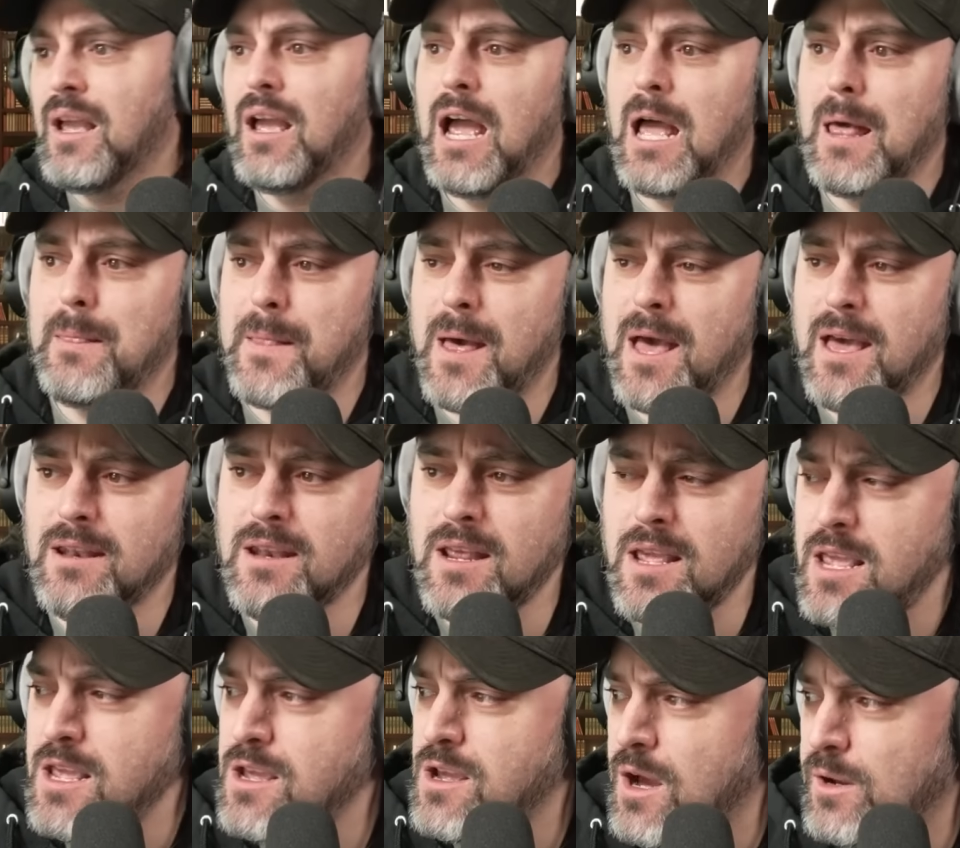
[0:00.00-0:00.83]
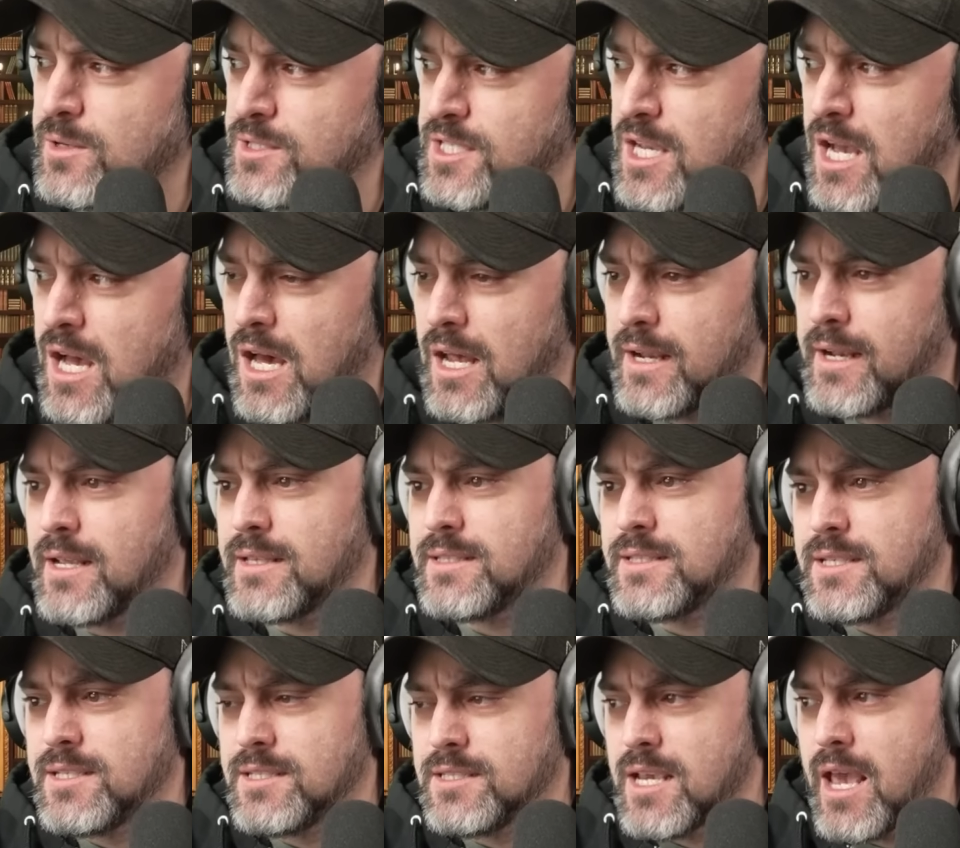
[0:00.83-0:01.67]
And then he goes on
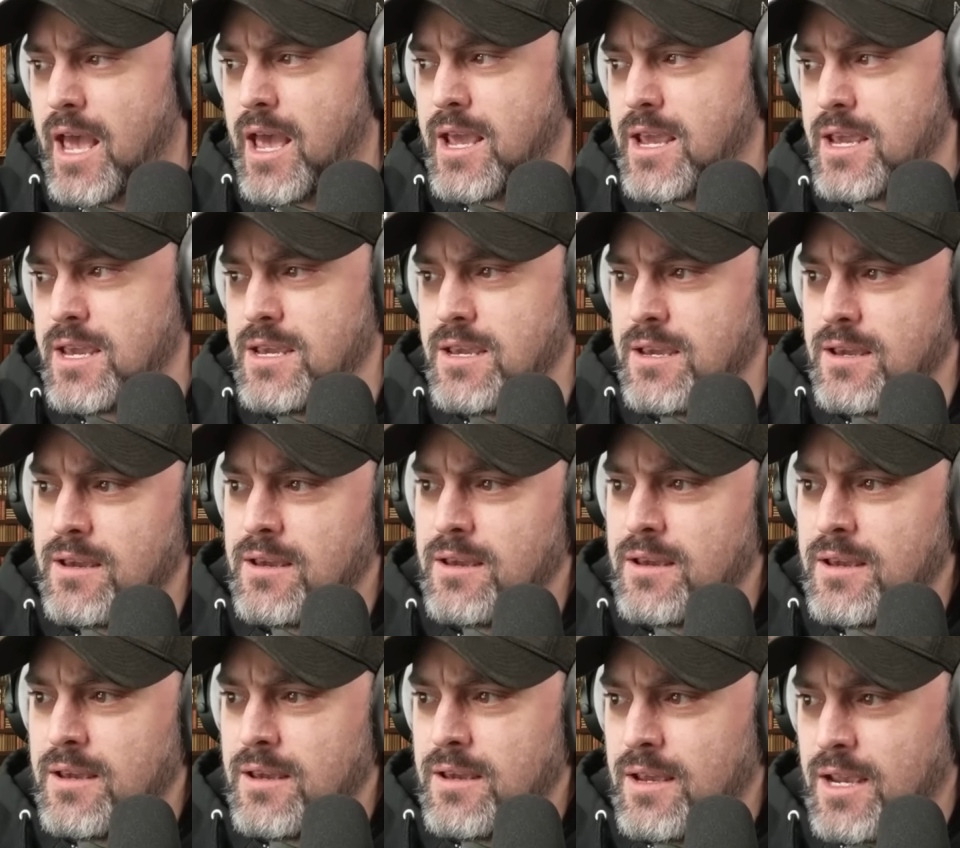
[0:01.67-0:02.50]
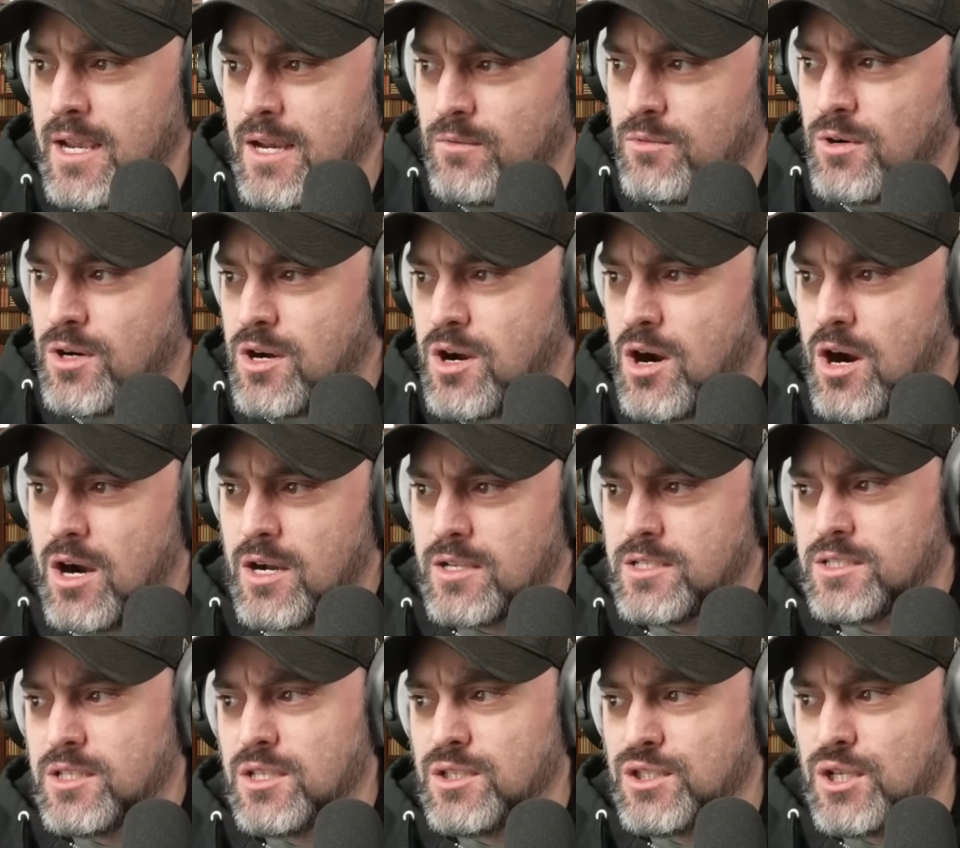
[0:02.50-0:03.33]
to say, in
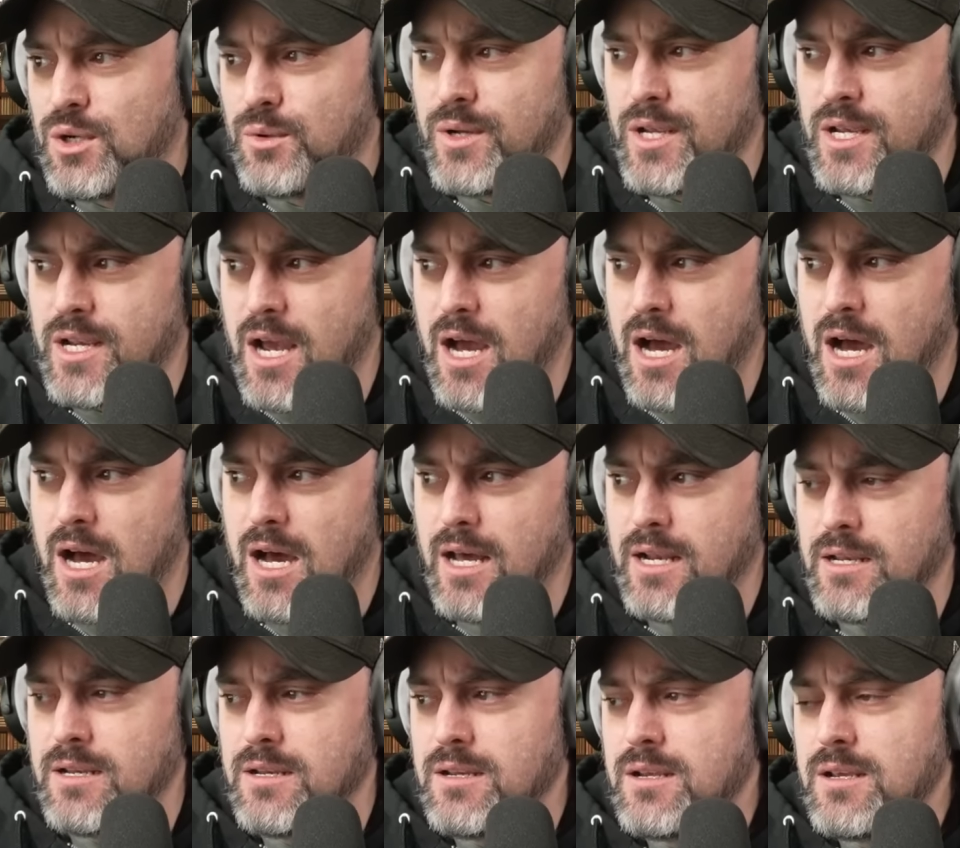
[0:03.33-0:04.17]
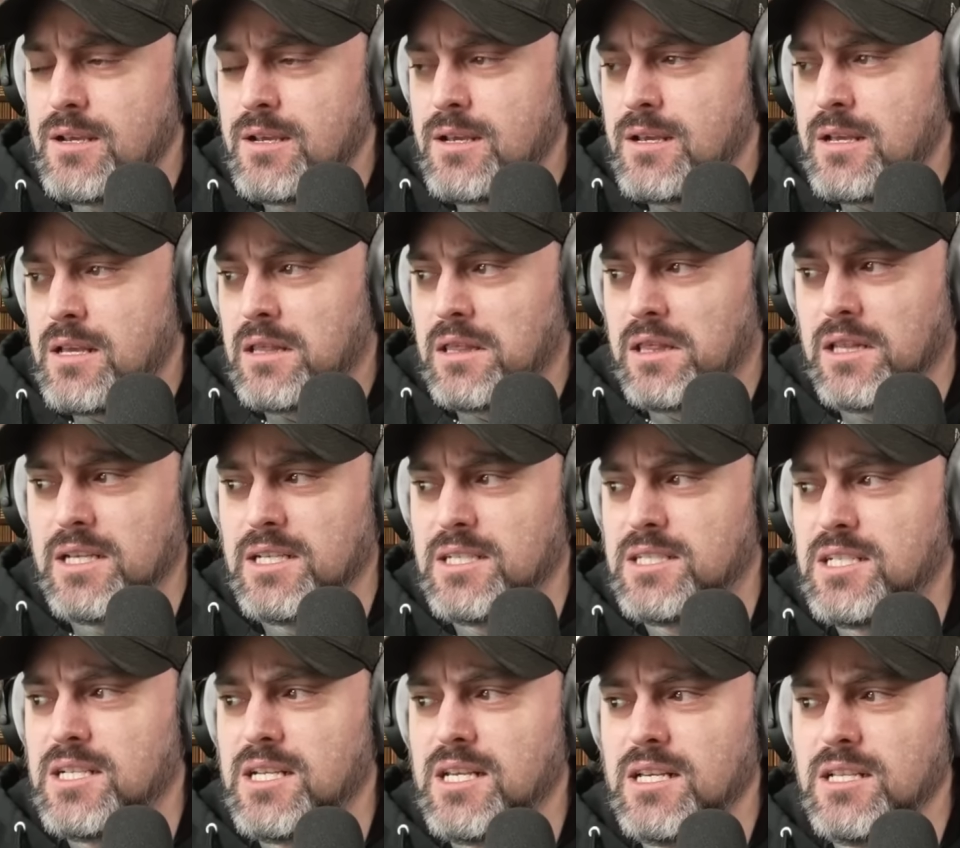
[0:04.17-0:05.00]
regards to Tony Khan,
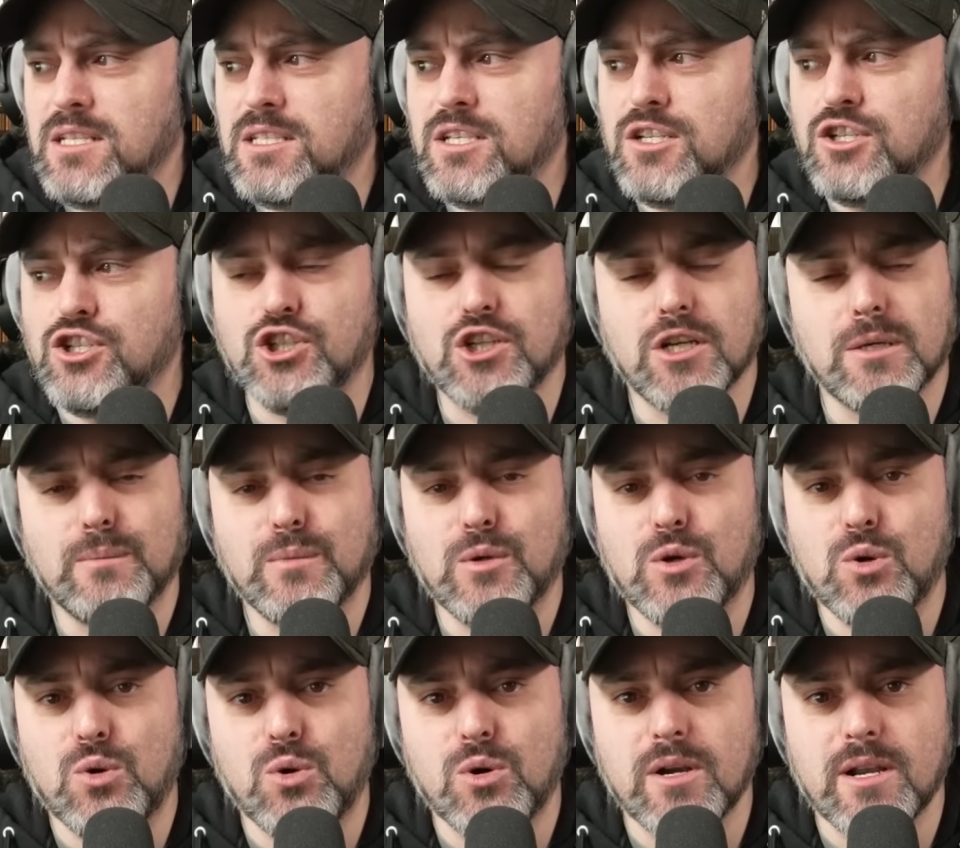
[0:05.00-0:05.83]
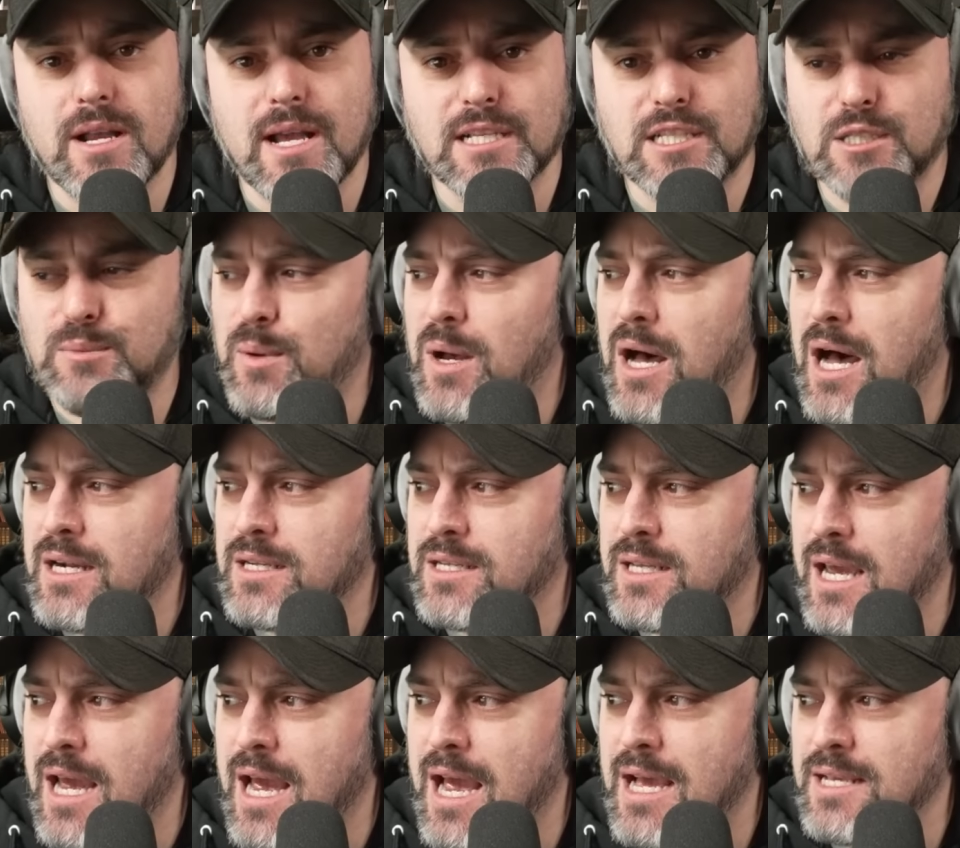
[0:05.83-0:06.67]
listening to Jim Cornette's
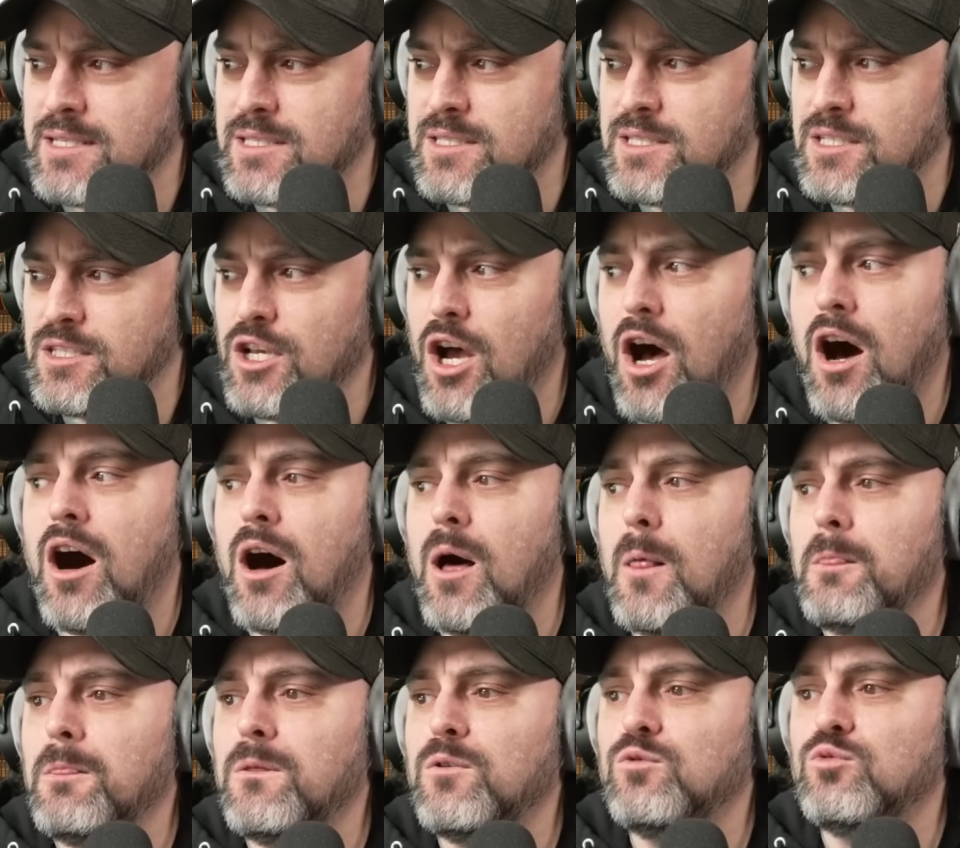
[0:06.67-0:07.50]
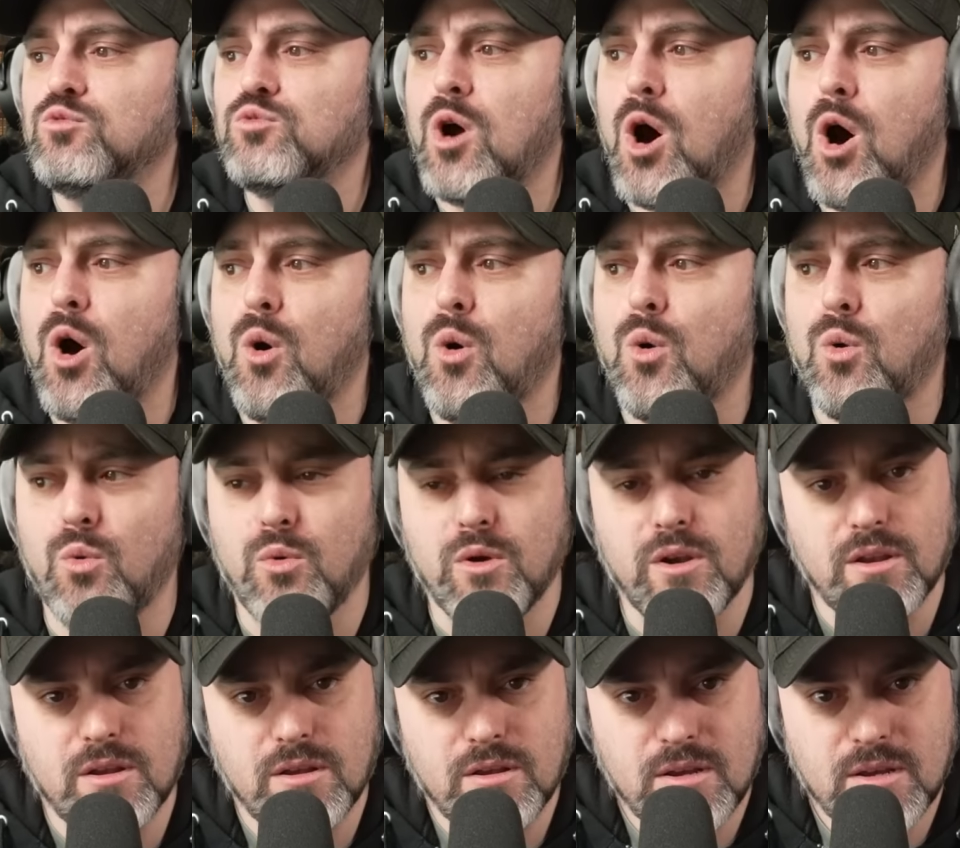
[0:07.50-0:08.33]
podcasts on the
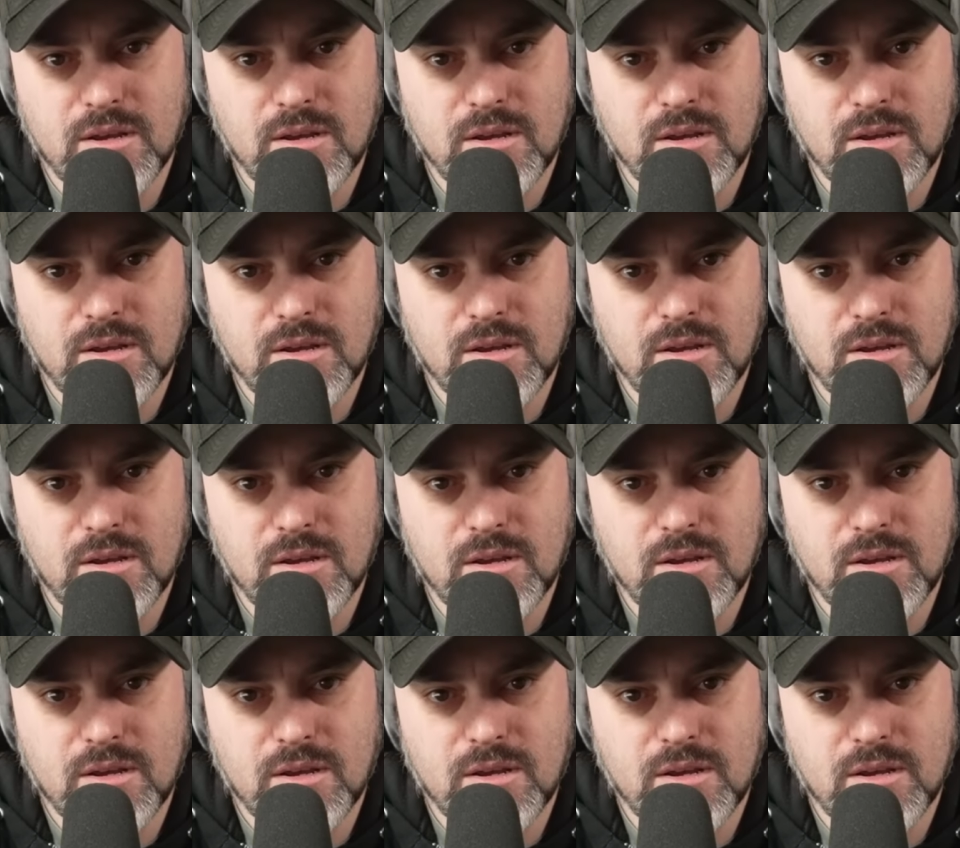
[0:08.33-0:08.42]
road.